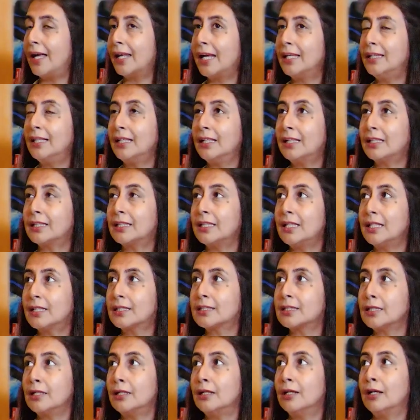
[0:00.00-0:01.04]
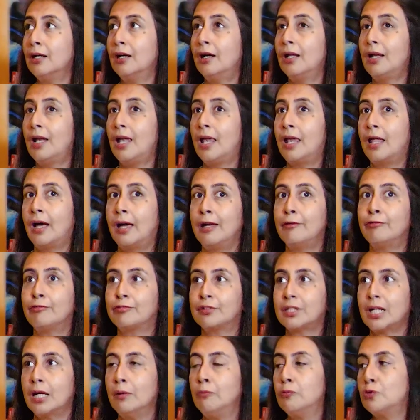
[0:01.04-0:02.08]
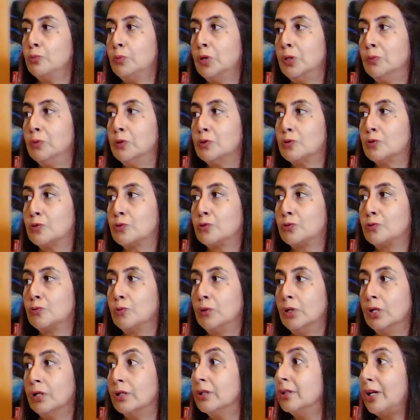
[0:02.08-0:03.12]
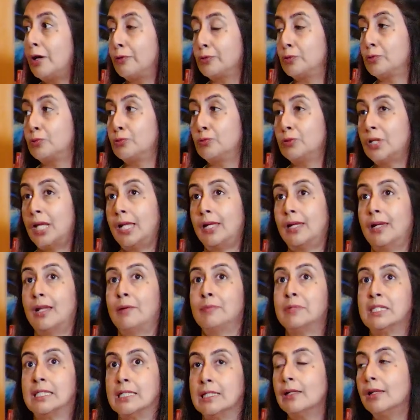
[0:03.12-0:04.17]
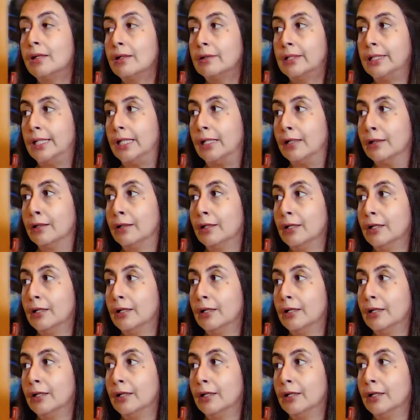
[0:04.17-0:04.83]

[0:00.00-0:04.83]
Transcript: and I think it takes a lifetime to be able to learn how to do that, and I'm still learning.